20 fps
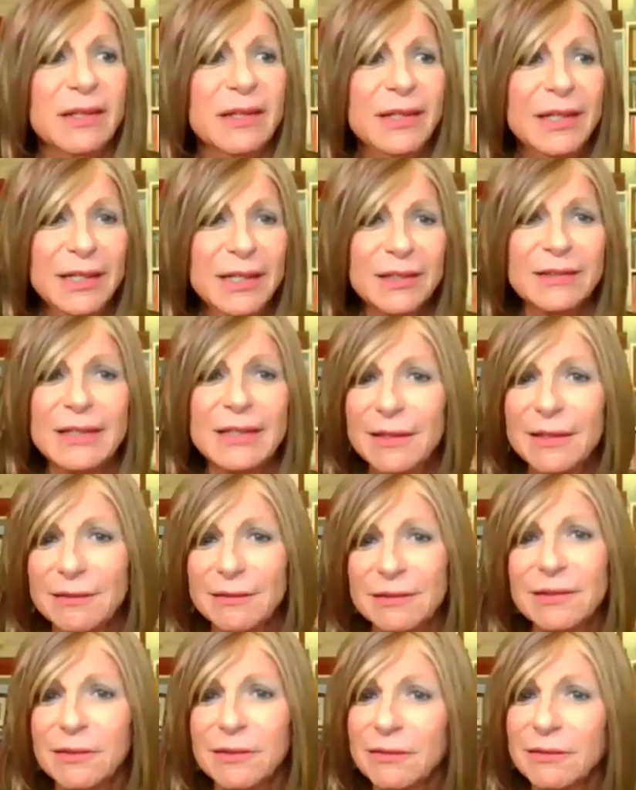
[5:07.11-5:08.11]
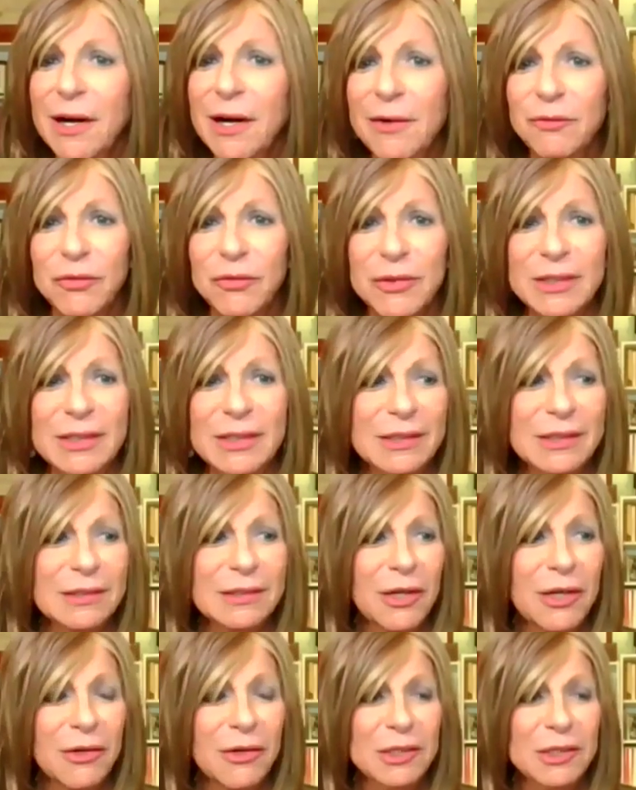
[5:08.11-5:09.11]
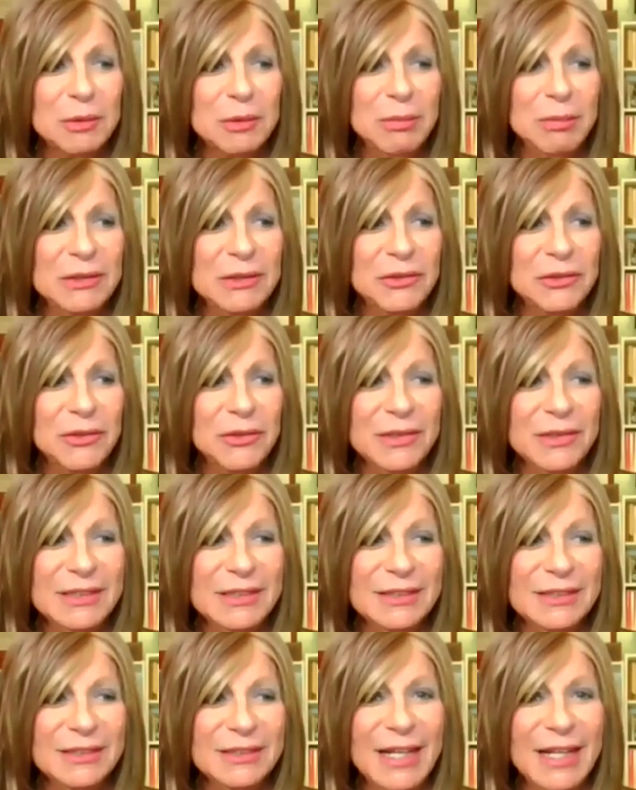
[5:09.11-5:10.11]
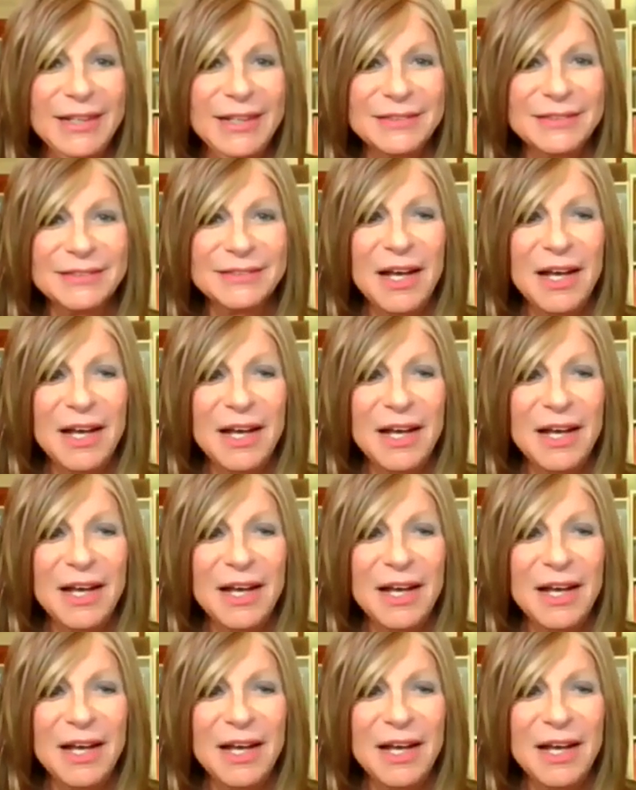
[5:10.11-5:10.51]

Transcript: get a little comfort and encouragement during these days.